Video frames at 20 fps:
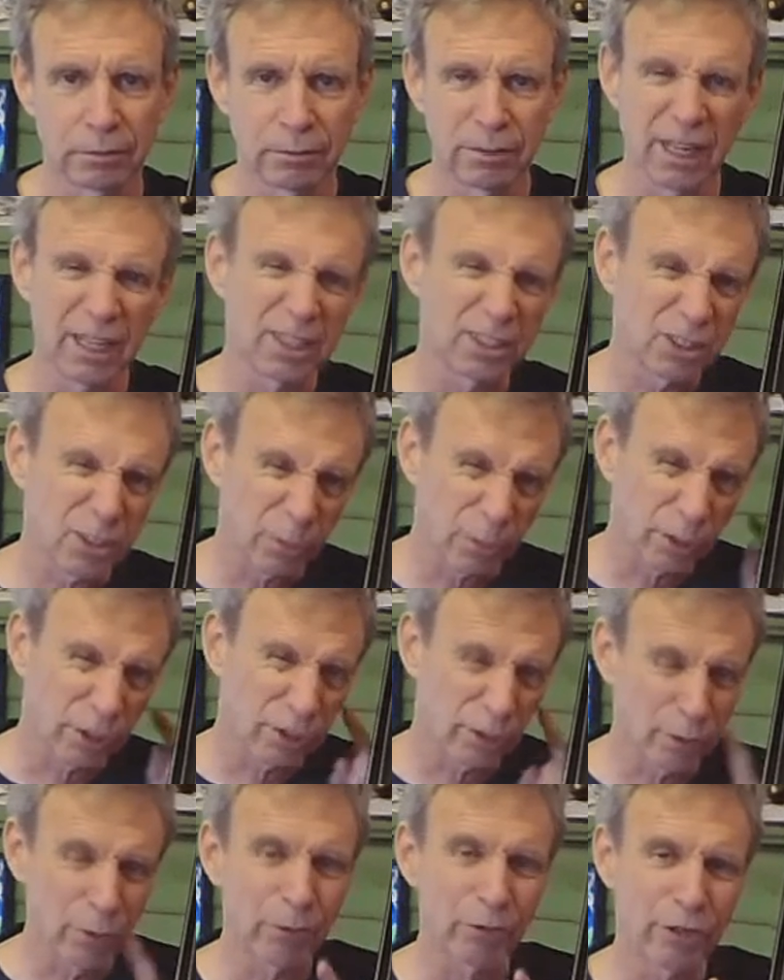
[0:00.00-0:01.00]
Right? So we're
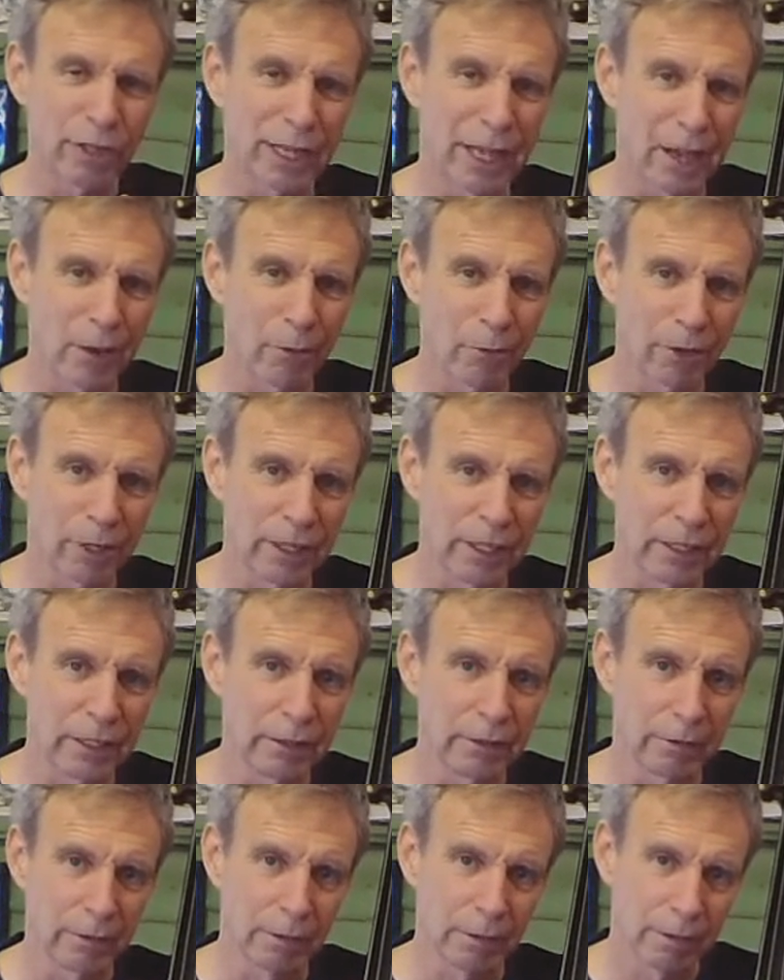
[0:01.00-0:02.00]
using our
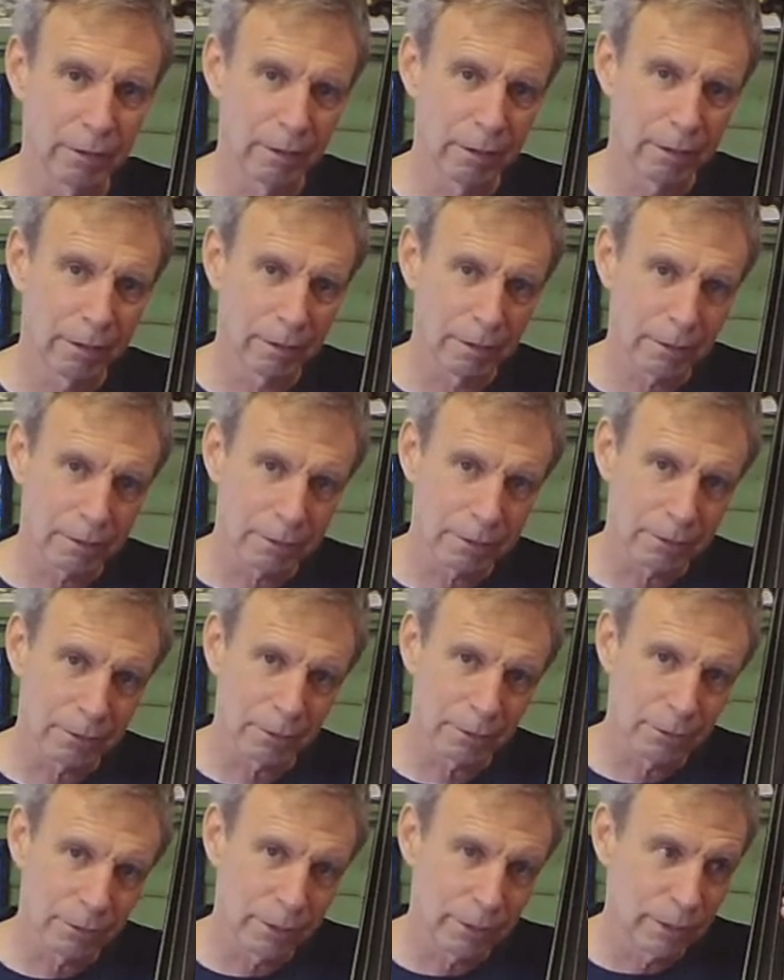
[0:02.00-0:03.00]
ear
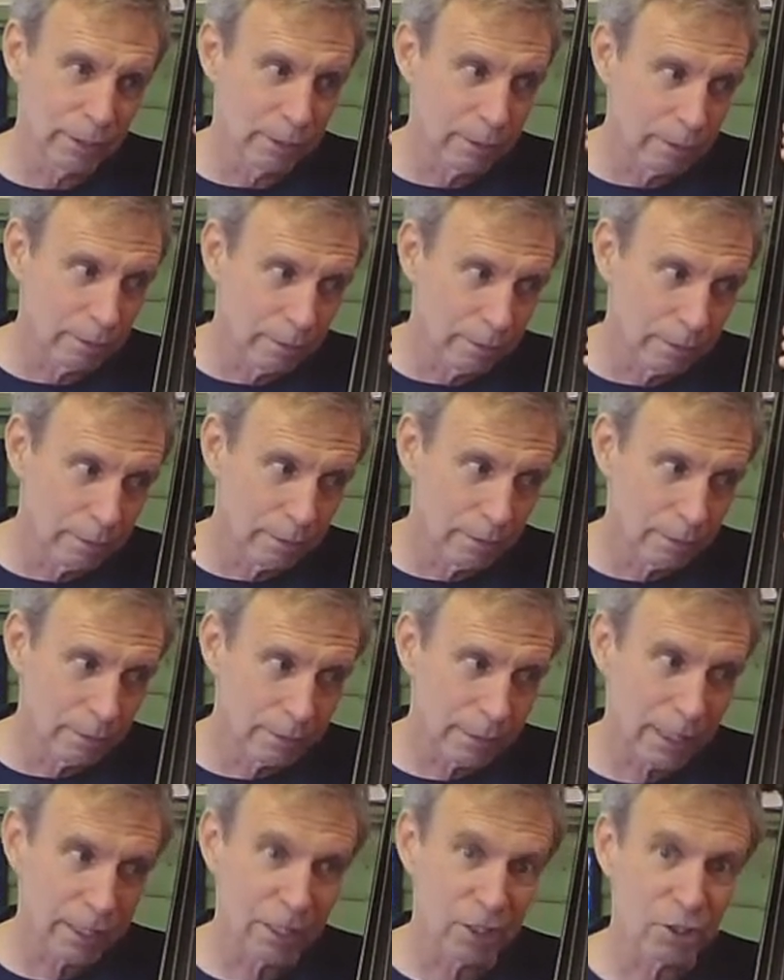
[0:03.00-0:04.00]
to
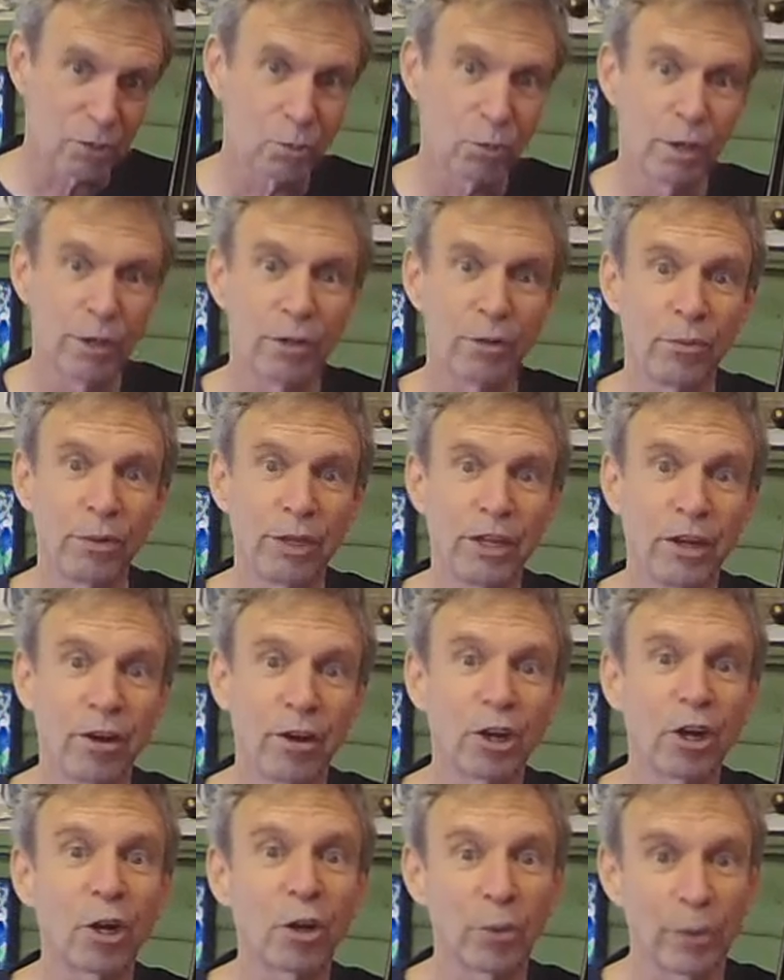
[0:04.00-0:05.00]
tell us whether we
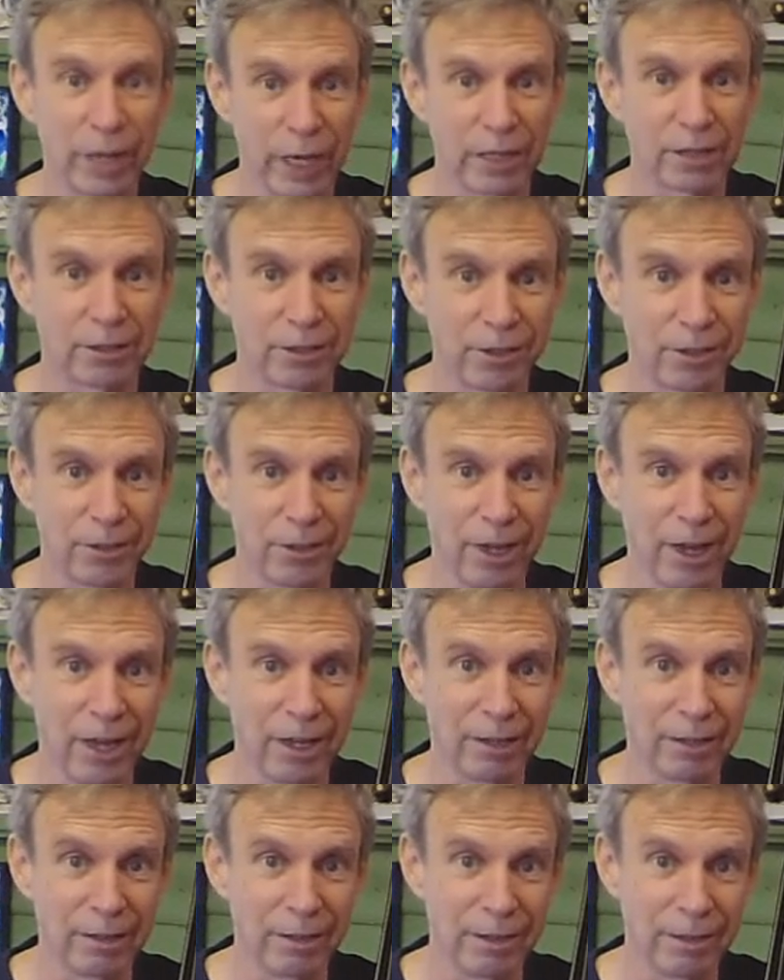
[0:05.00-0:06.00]
are correct or
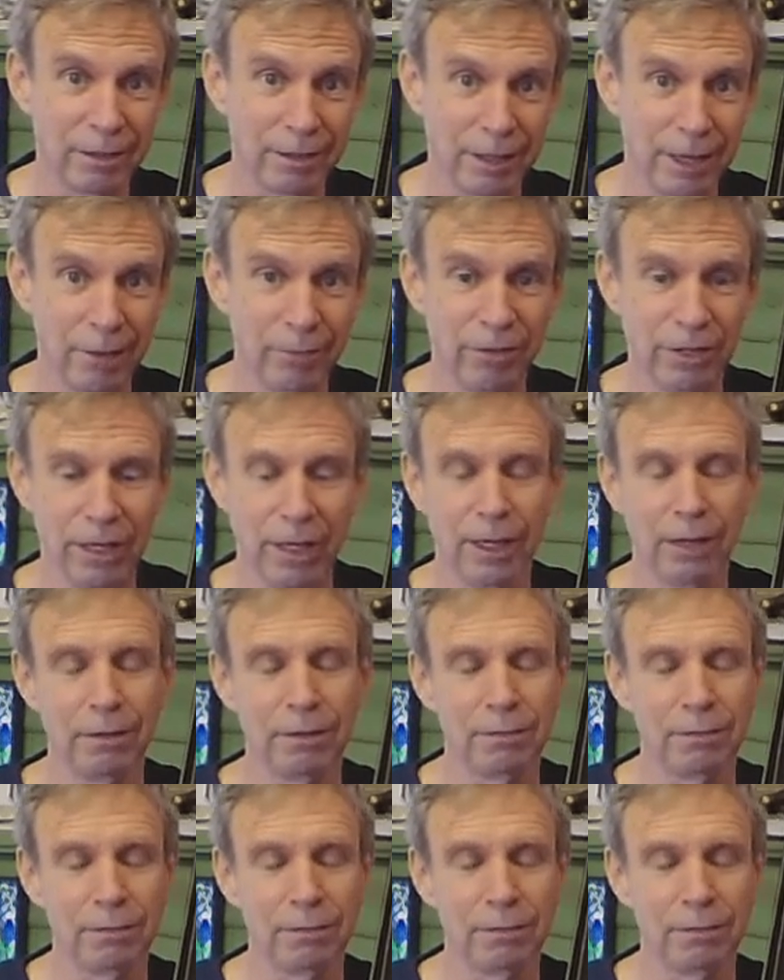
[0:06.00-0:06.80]
not in the left hand.